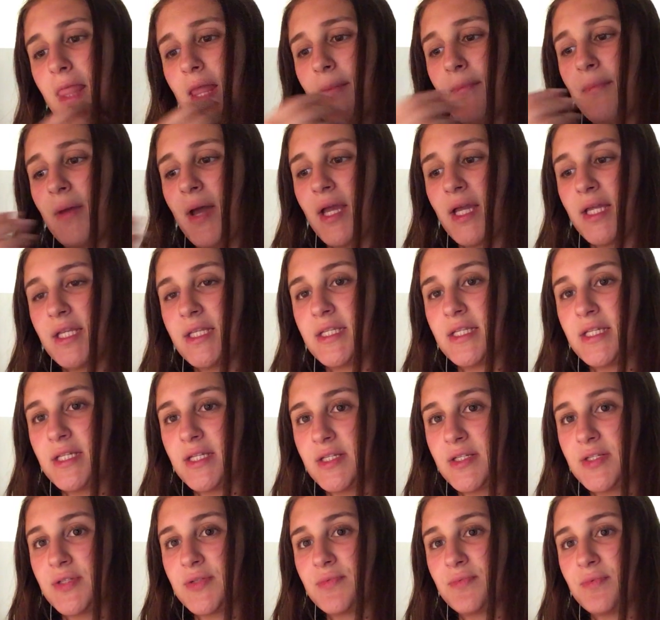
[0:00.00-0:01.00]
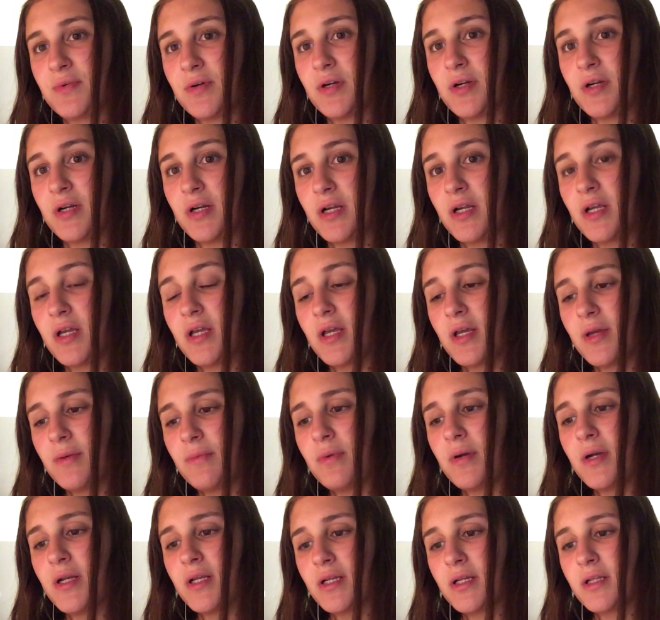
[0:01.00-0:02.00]
my ideas were
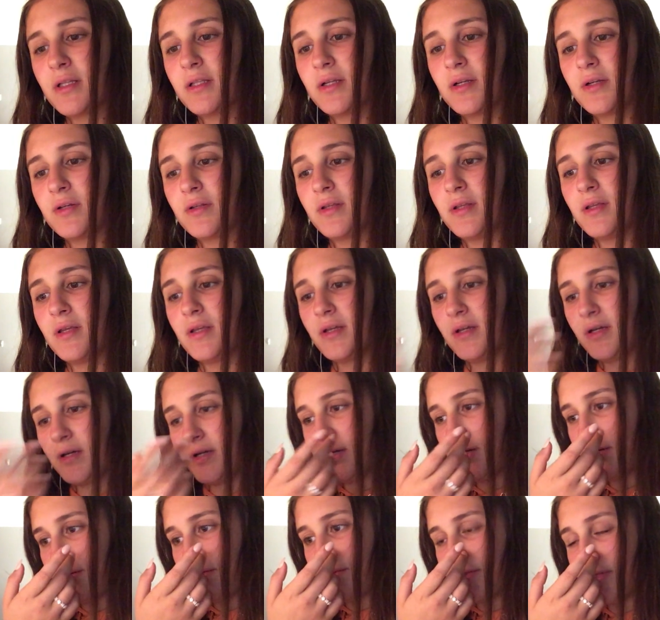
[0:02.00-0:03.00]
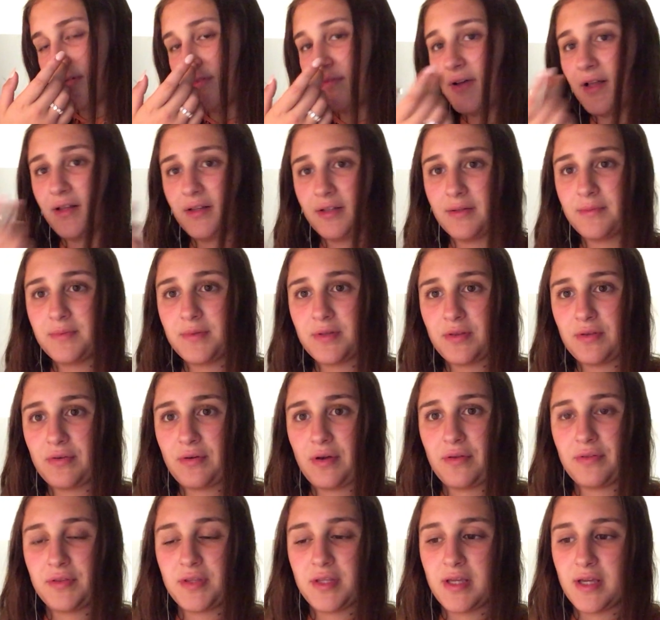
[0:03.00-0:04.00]
pretty clearly developed
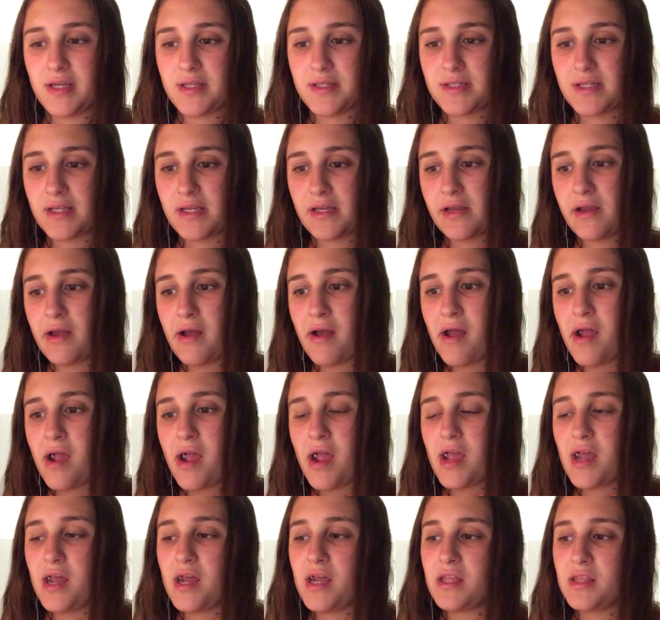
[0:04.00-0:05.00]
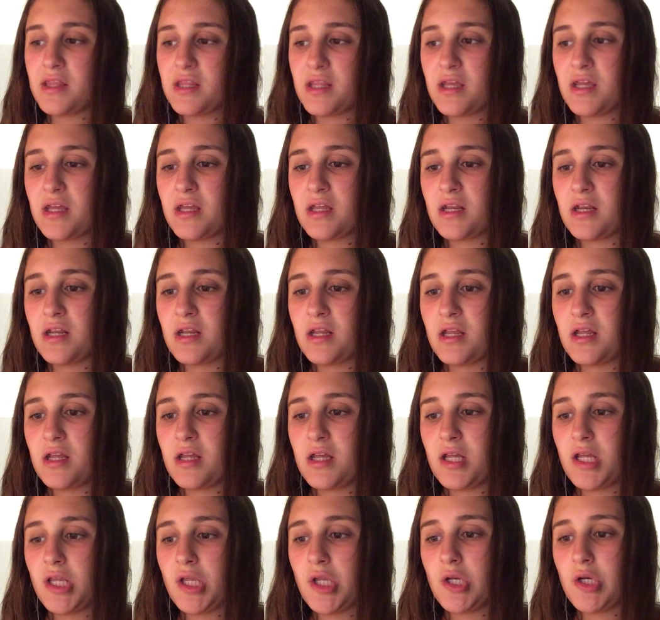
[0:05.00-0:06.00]
throughout the essay, and that,
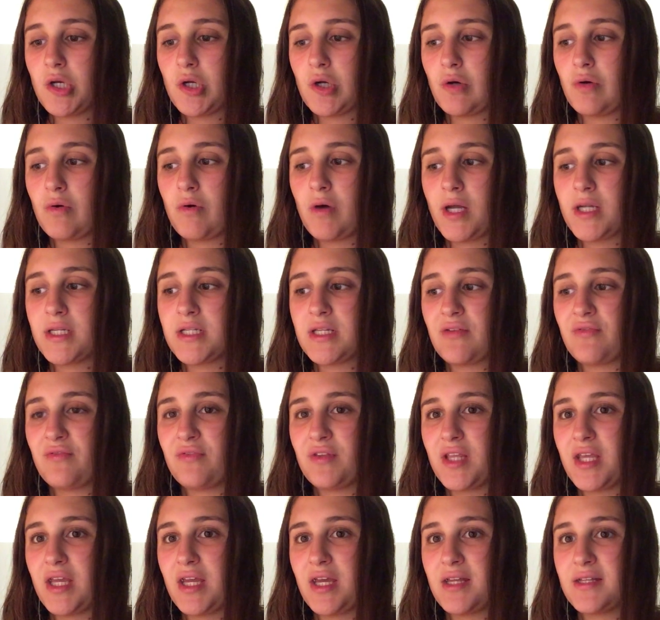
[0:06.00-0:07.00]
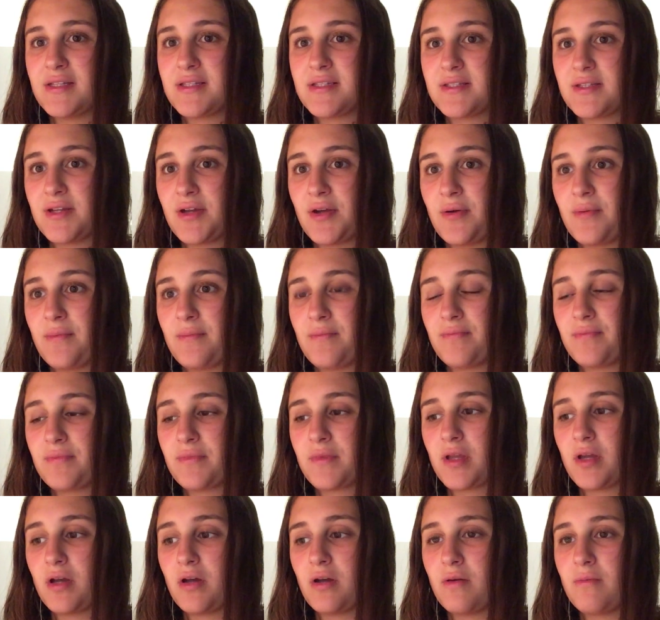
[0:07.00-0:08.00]
I definitely had some
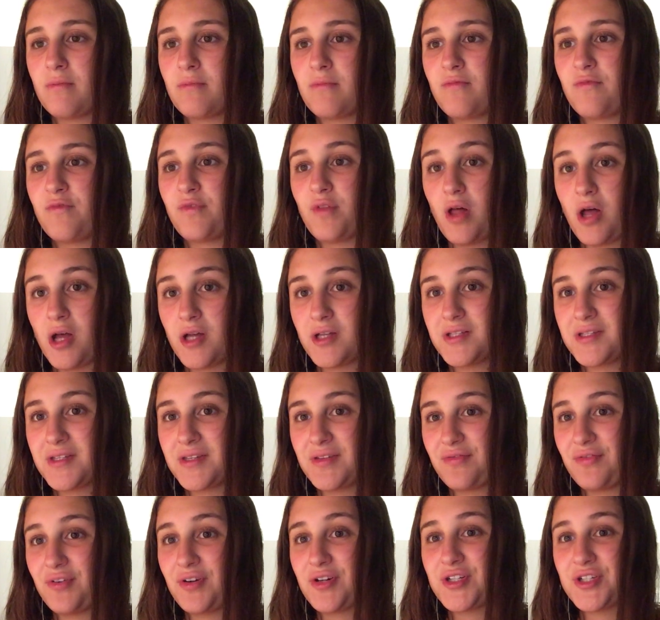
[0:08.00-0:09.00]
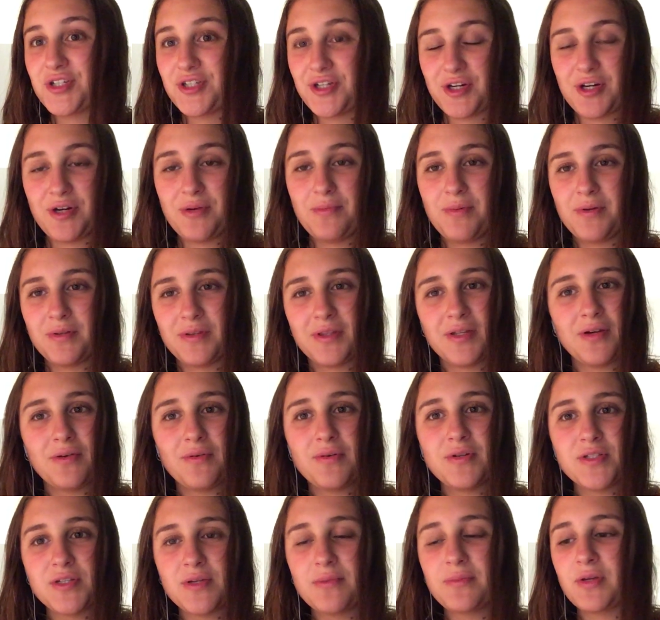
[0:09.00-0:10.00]
flaws for sure, but there
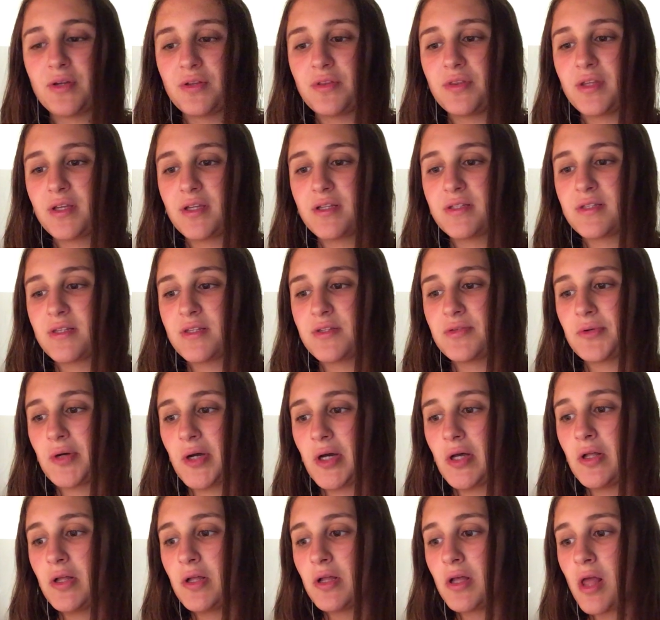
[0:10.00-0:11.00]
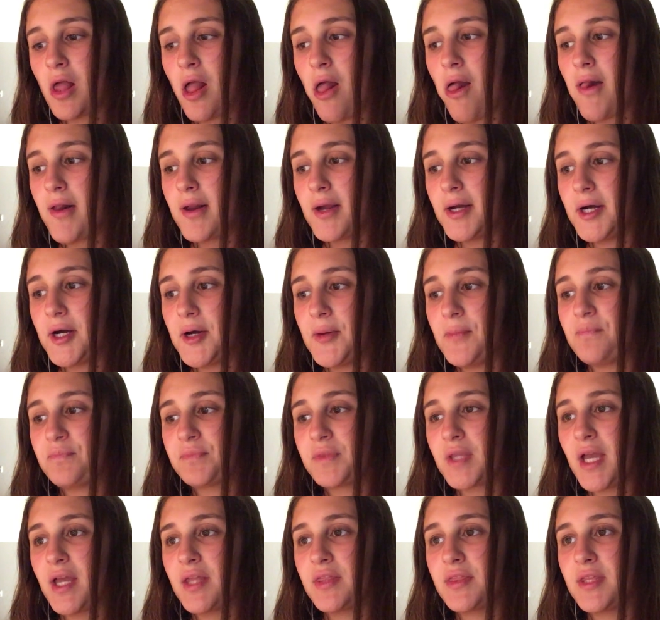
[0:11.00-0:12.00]
were some good things as well.
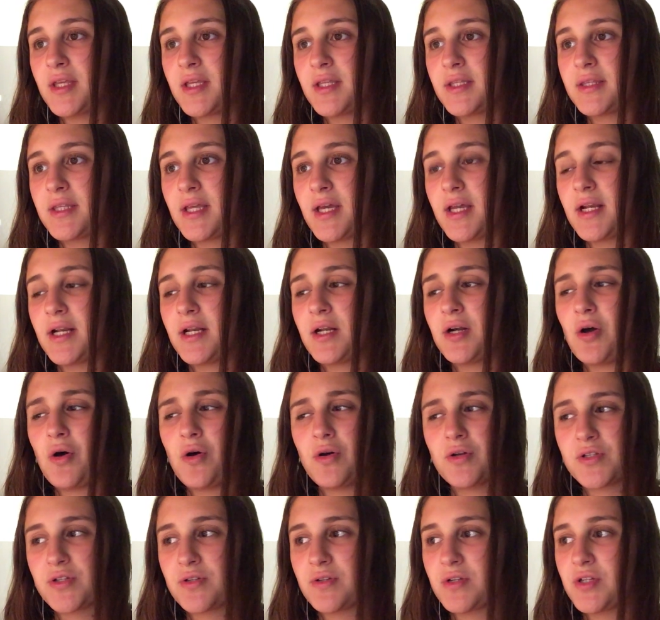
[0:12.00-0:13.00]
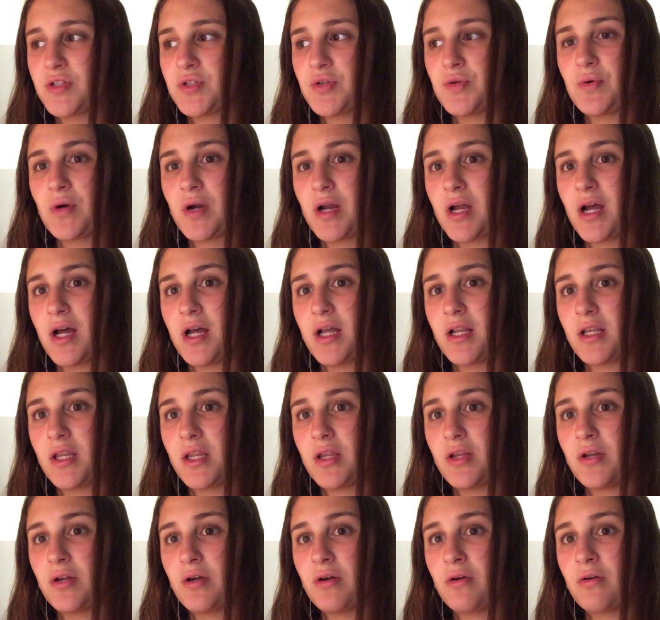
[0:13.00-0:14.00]
I think that I also need to work
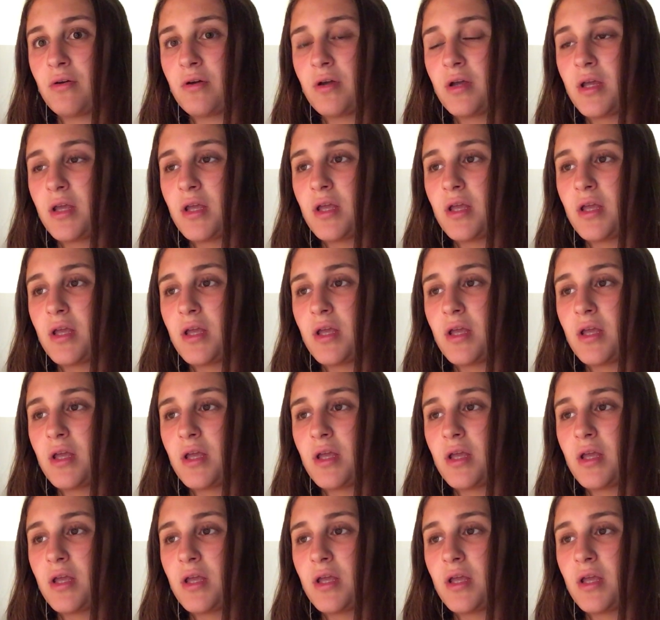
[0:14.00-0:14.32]
on,